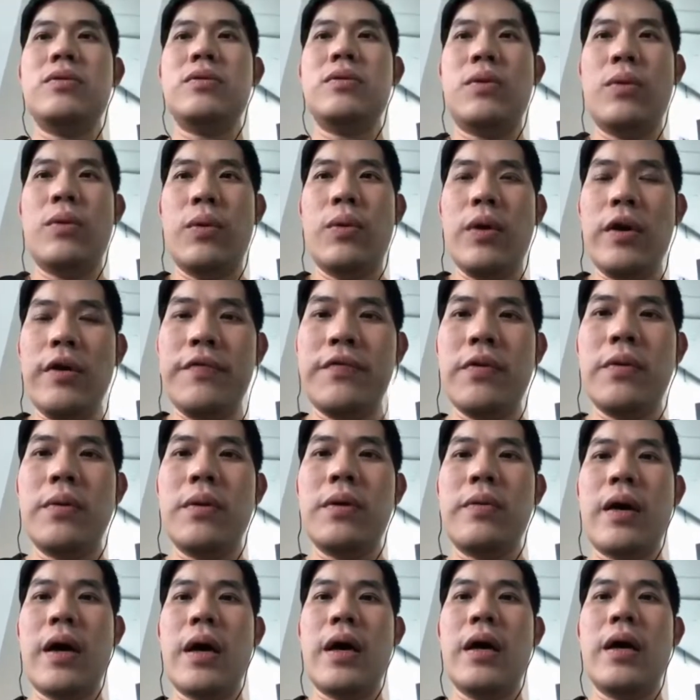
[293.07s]
going forward,
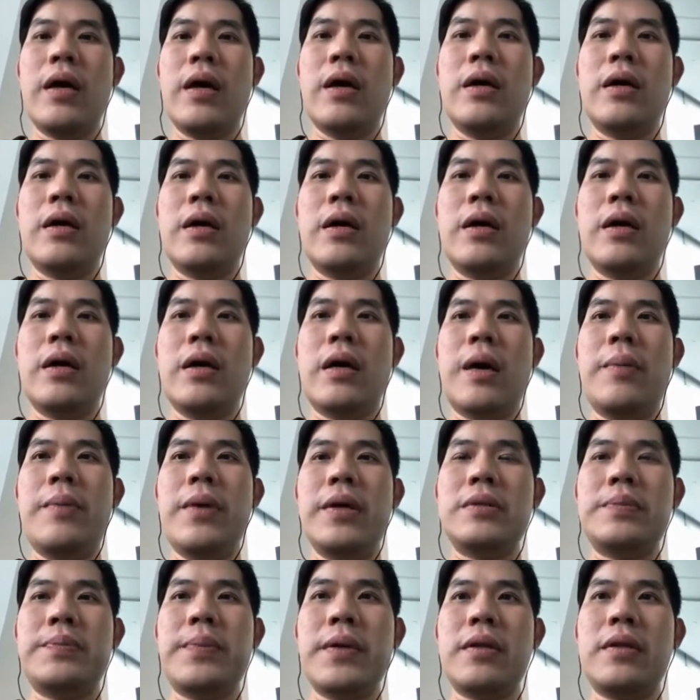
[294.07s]
right, I'm
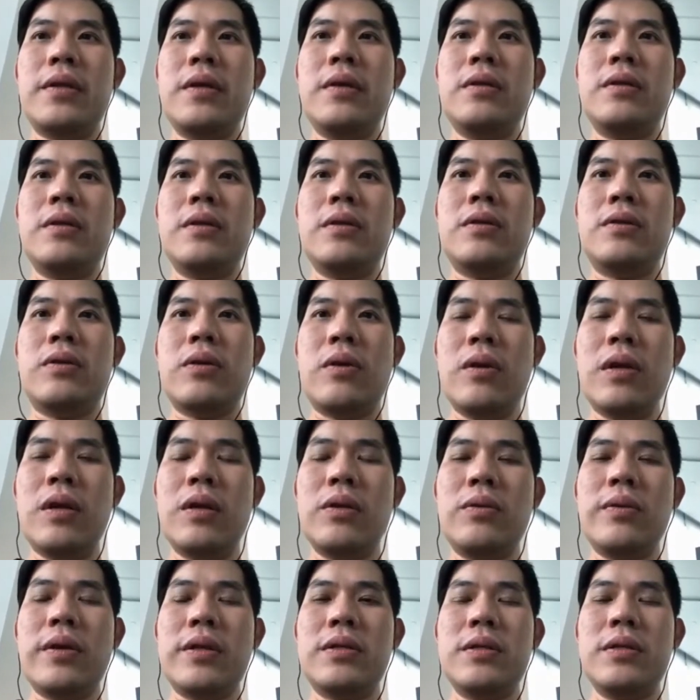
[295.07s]
expecting the dollar
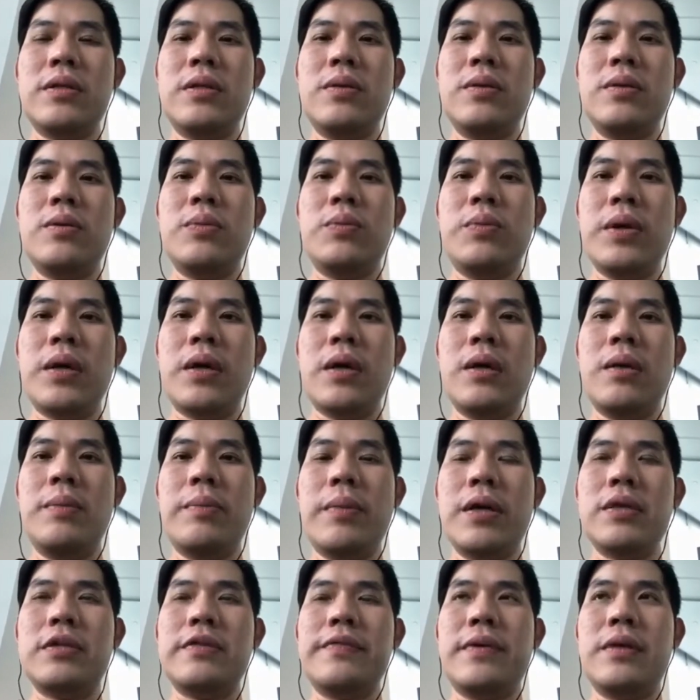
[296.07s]
to actually weaken
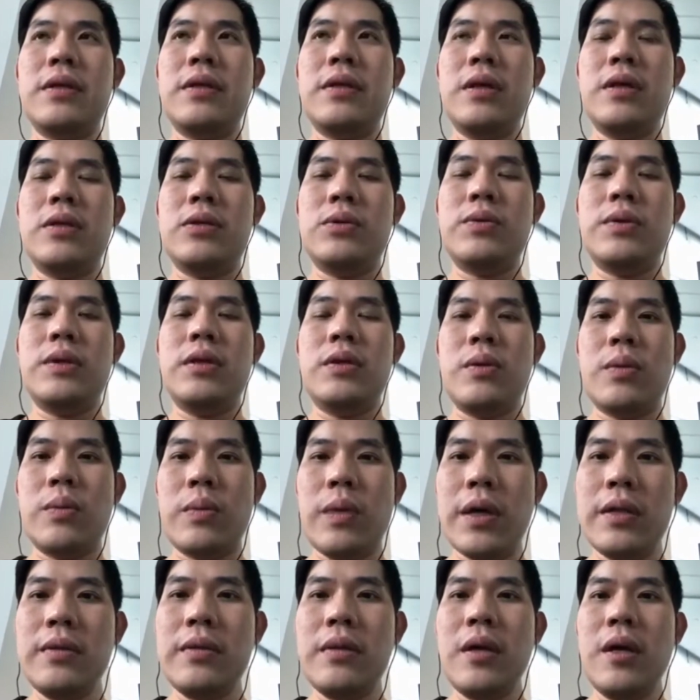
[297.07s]
much further in
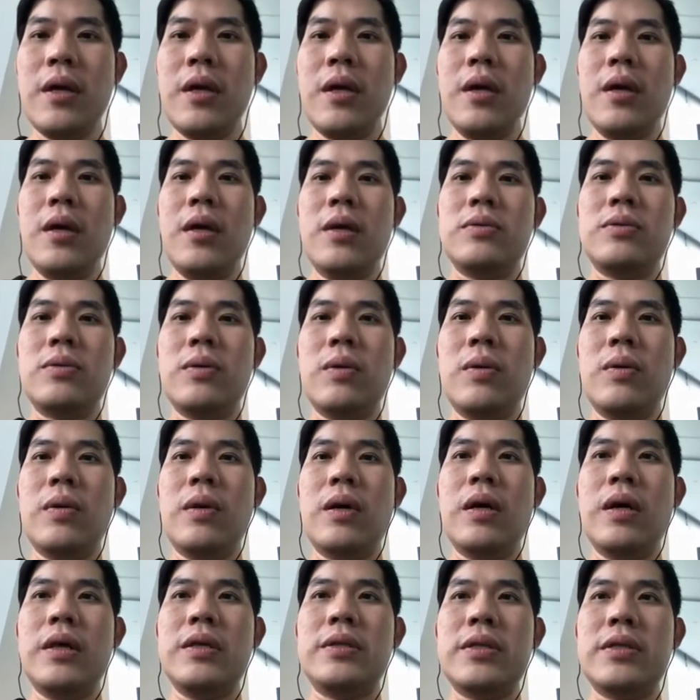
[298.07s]
2021. So
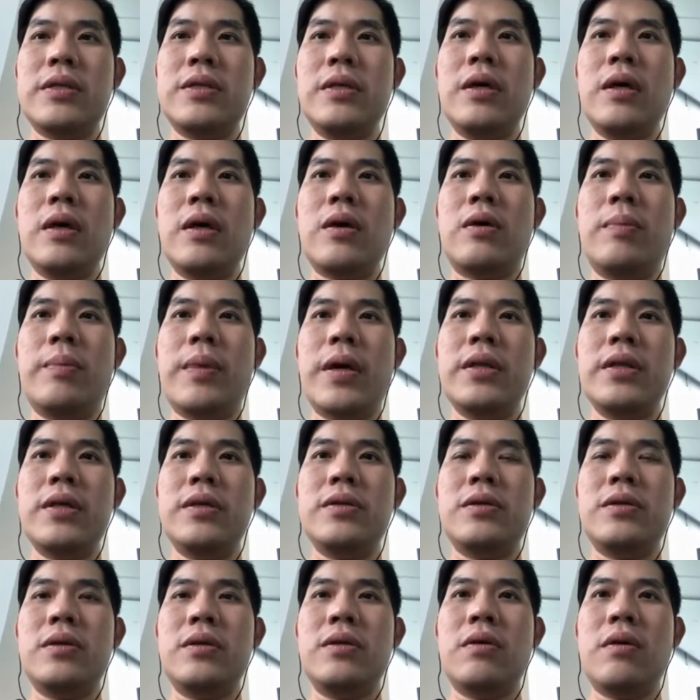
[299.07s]
it's actually a
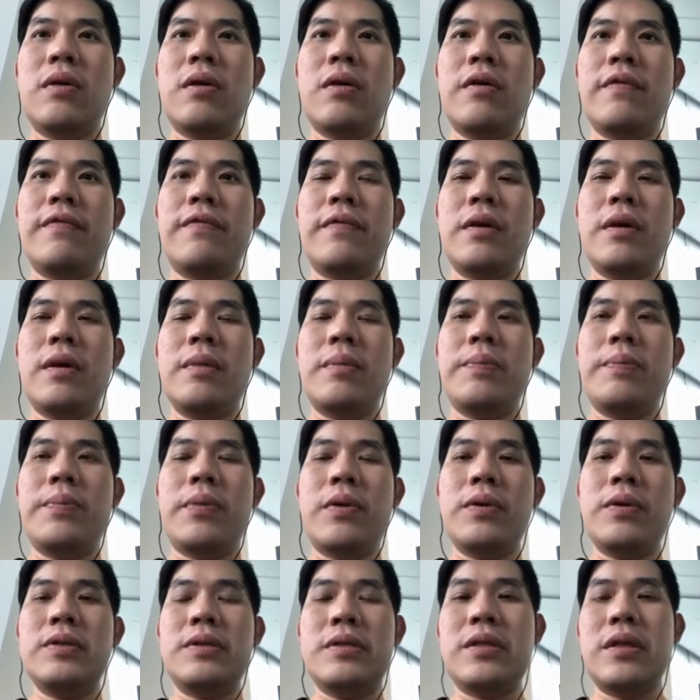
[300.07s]
combination of
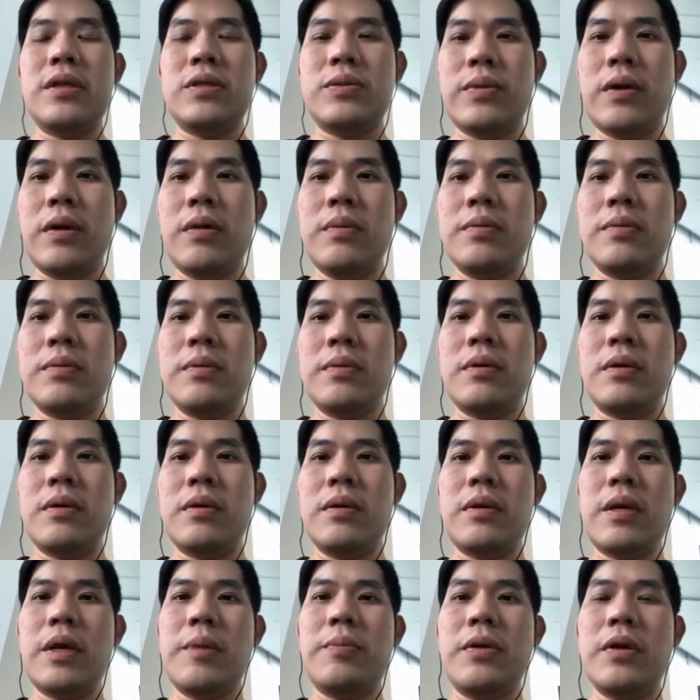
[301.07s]
policy as well.
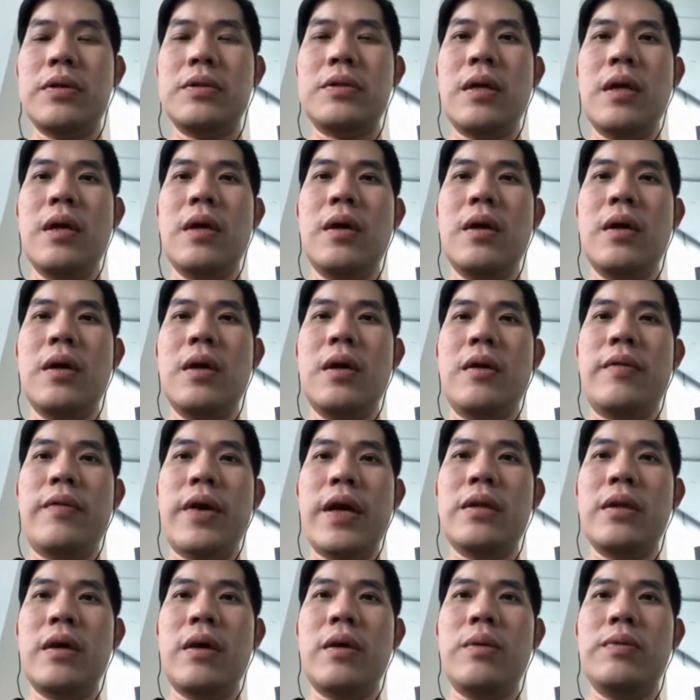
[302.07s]
Okay, because
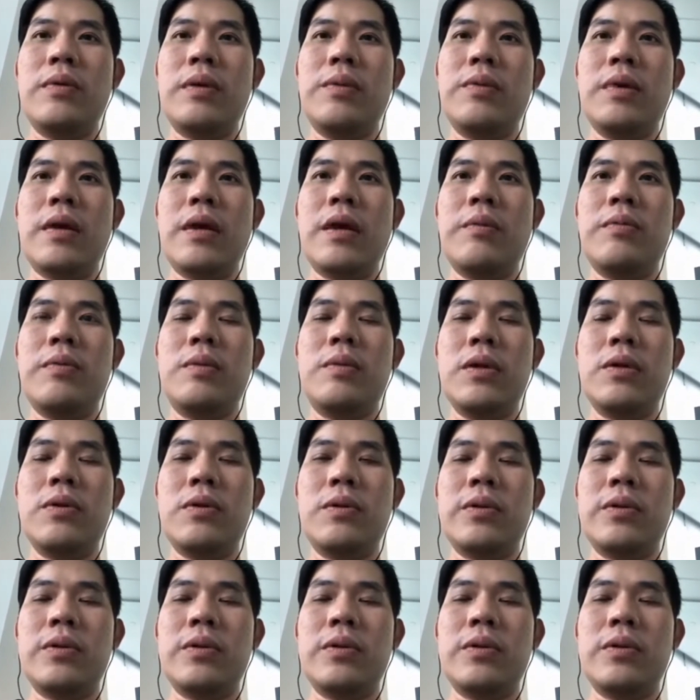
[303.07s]
right now we know